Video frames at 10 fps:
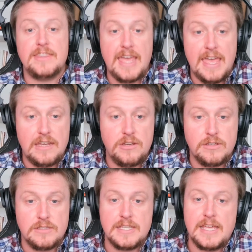Because then at the
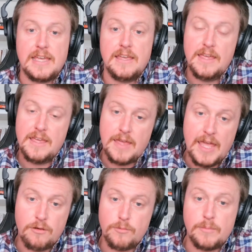end, you can say,
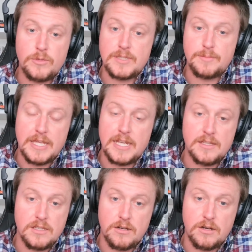hey, remember at the
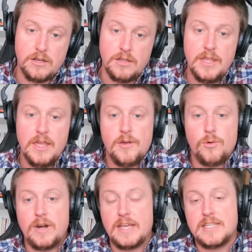beginning of the call
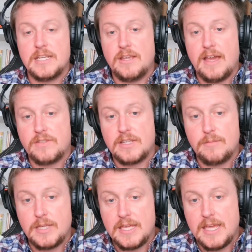where I said you have
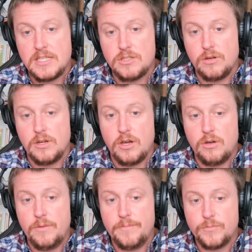to give me a yes or a
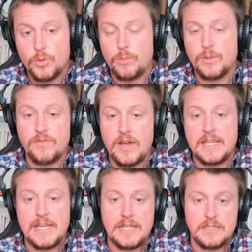no? Well, we
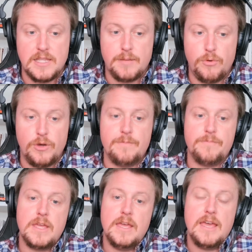finally gotten to that
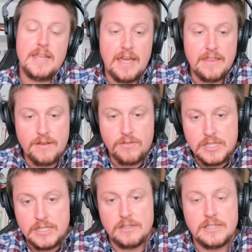point. Now that
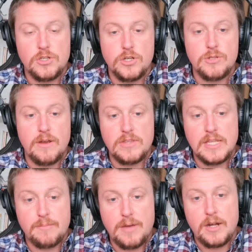I've clearly told you
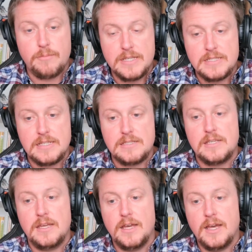everything about our
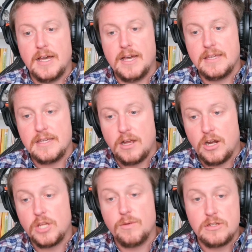business,
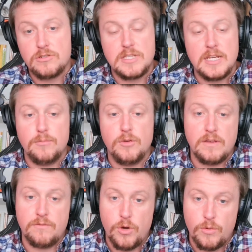are you interested in
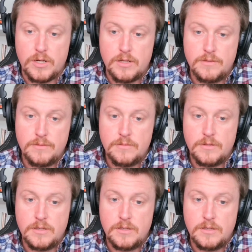moving forward?